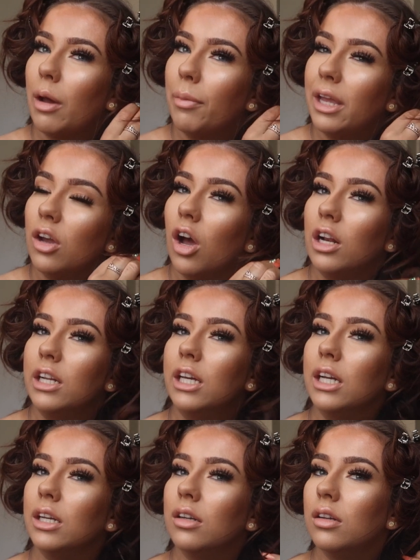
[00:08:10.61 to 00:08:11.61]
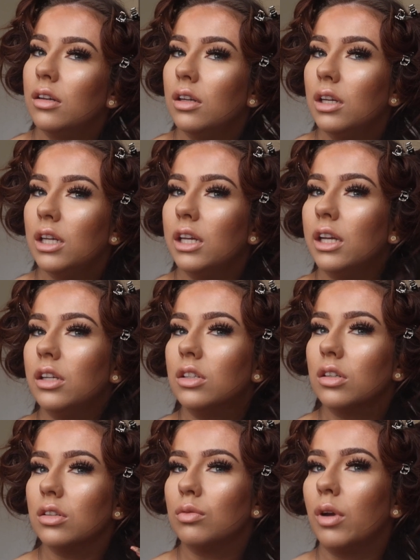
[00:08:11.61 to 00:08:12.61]
pin curling it, it
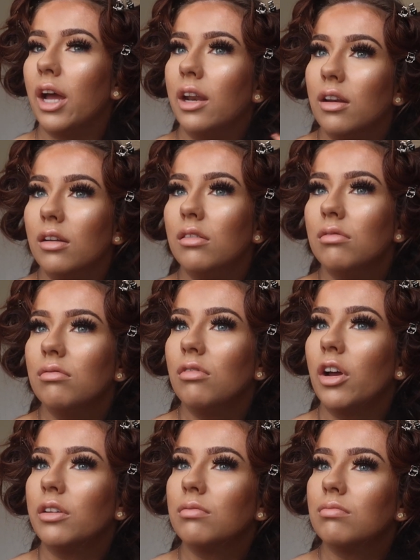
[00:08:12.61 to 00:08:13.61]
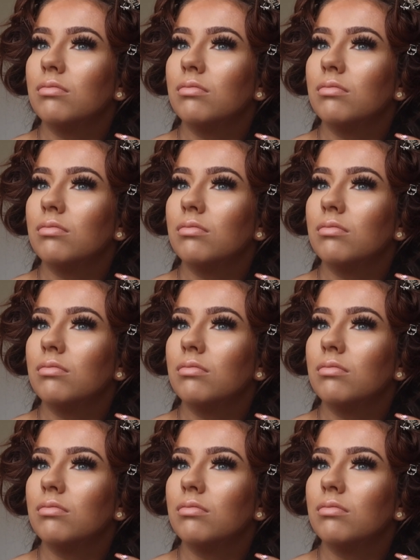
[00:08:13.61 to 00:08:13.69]
just went like